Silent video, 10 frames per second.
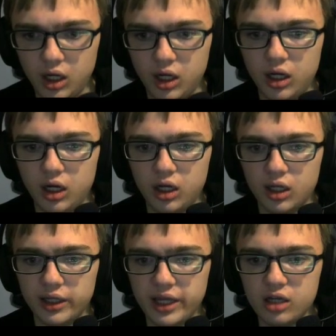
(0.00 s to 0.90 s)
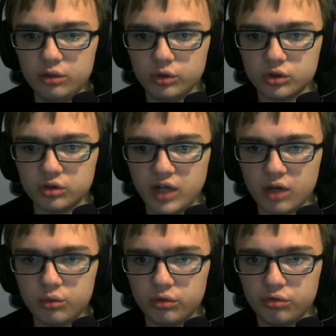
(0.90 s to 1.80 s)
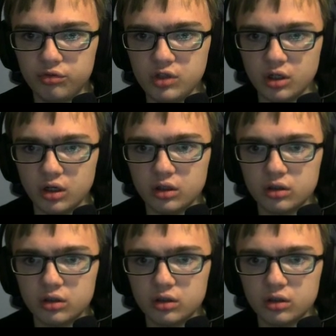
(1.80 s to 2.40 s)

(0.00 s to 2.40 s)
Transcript: and the land will crack with fear.